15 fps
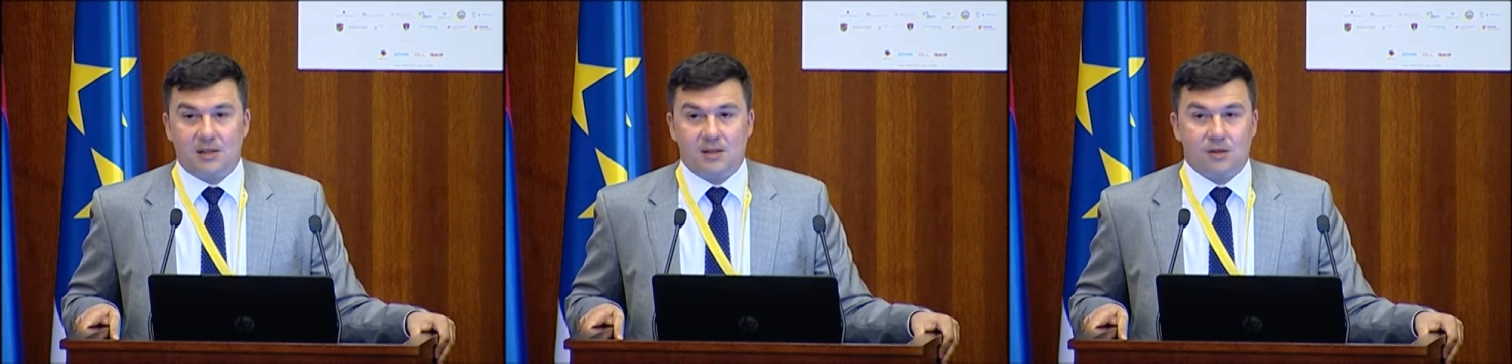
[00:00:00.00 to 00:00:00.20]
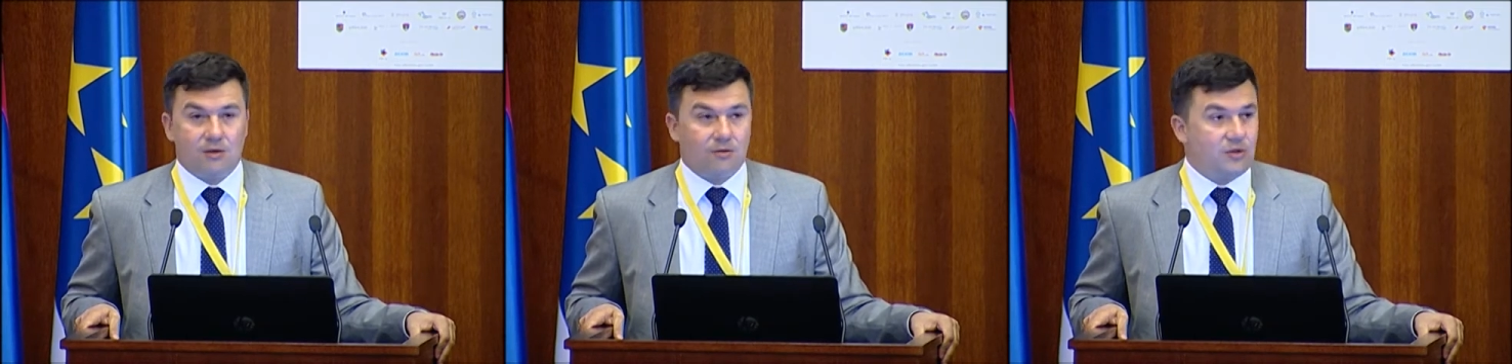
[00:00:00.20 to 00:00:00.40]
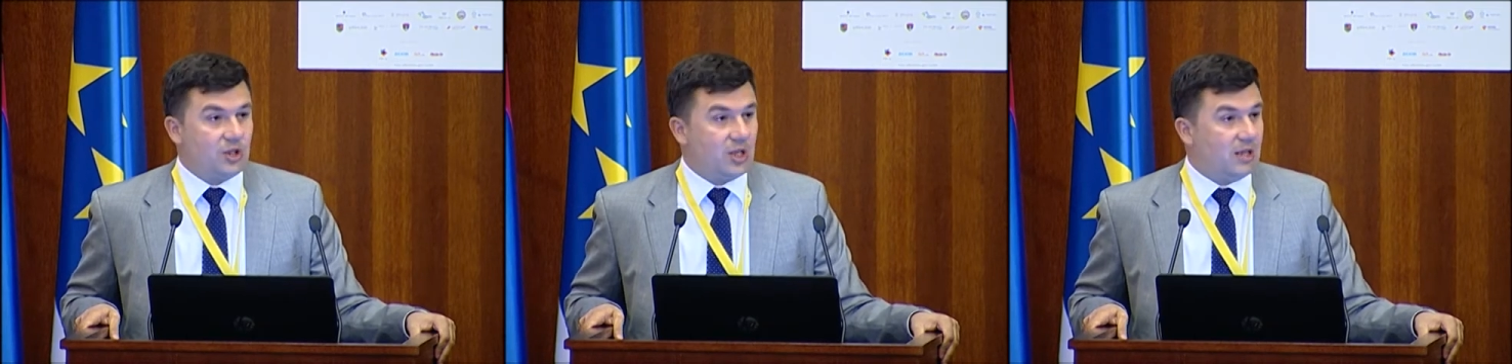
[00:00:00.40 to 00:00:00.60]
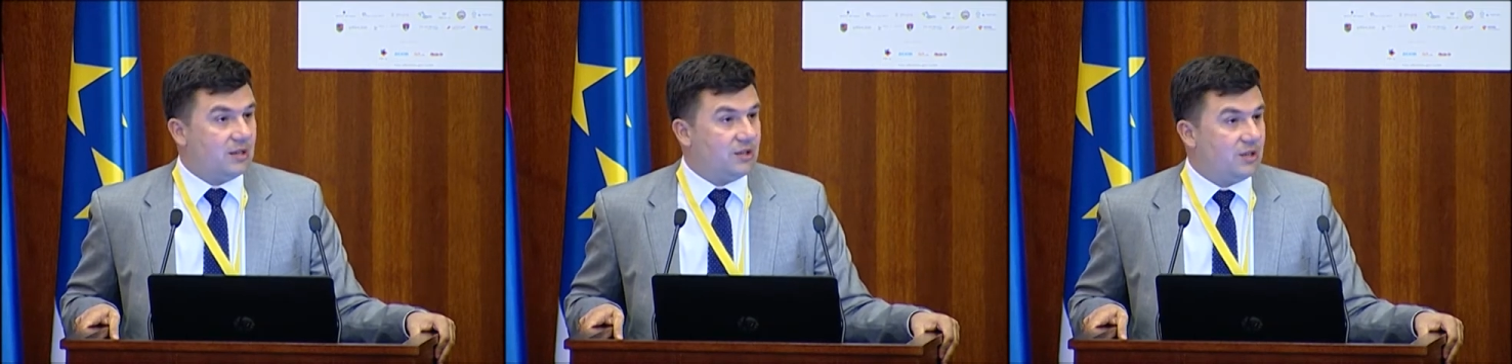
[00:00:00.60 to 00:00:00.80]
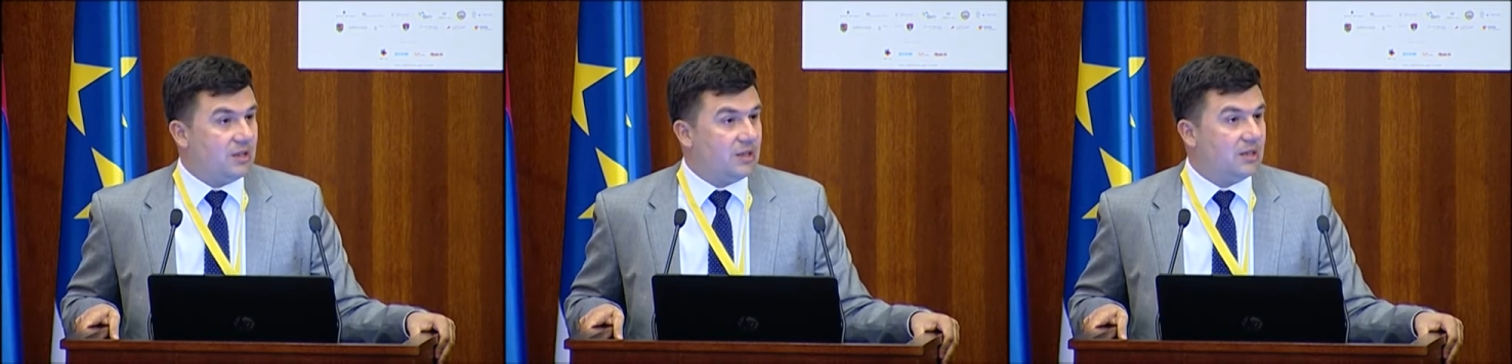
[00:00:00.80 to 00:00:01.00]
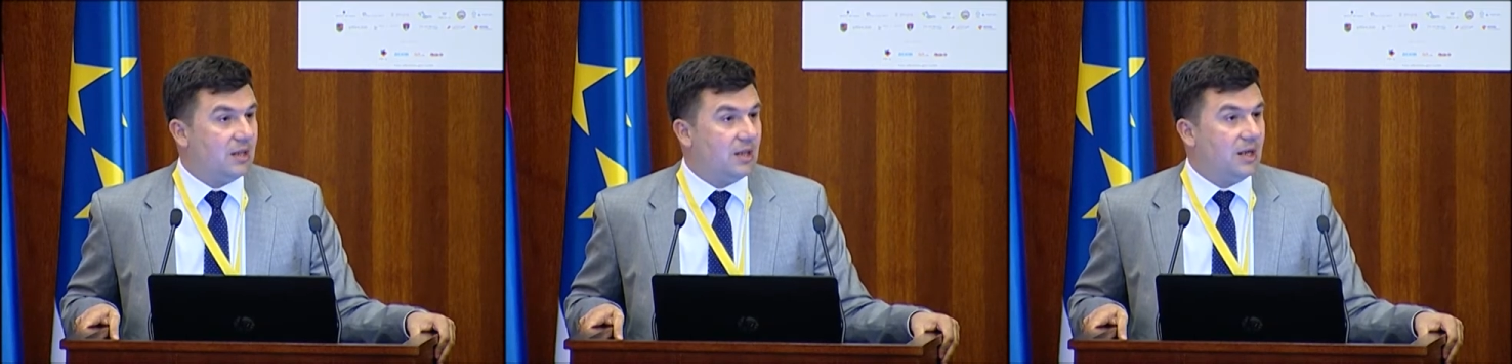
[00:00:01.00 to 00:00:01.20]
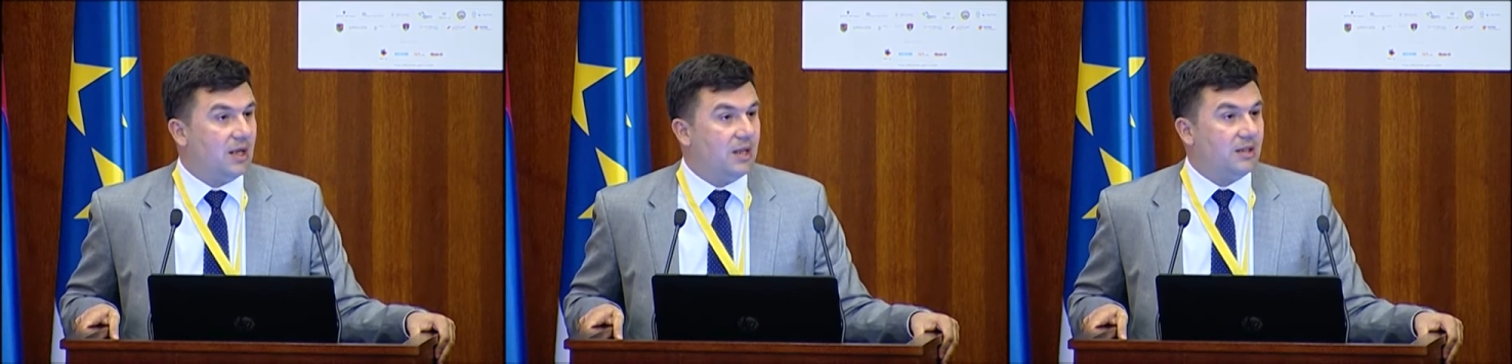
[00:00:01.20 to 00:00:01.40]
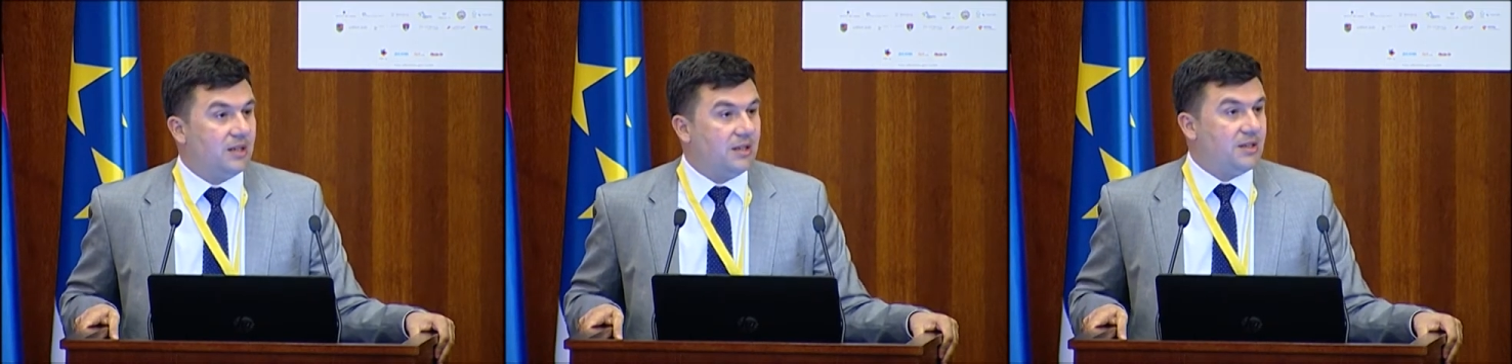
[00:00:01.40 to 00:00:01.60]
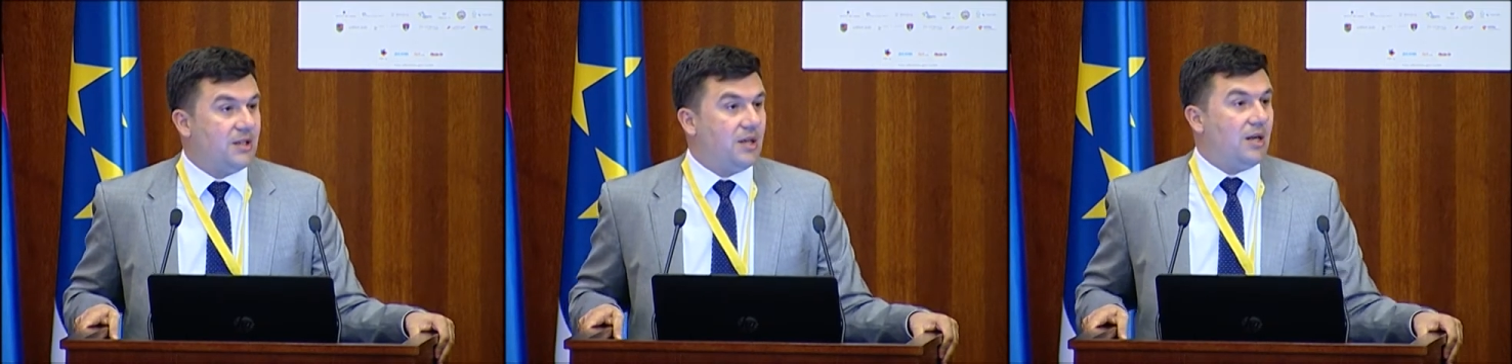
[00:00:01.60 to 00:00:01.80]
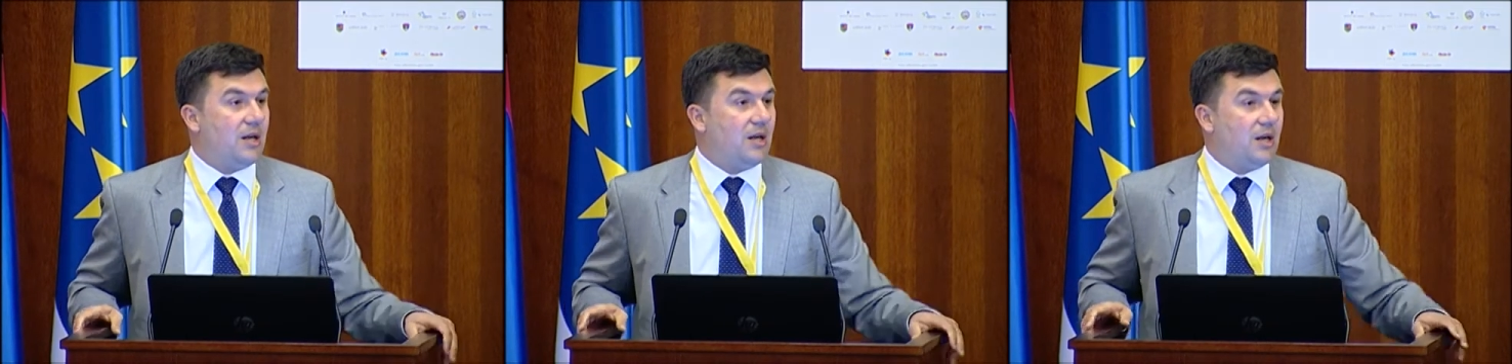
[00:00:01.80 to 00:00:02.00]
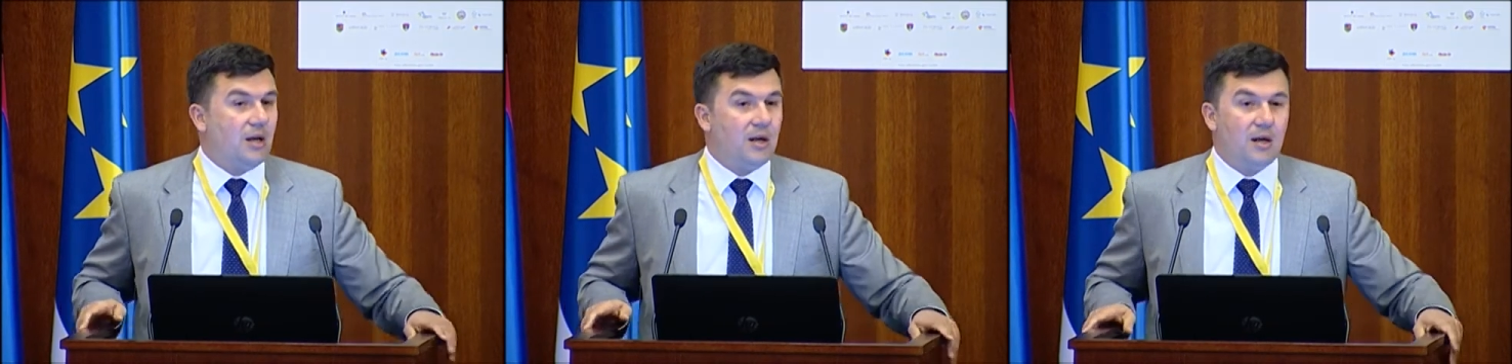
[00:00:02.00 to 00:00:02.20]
its own challenges. This year,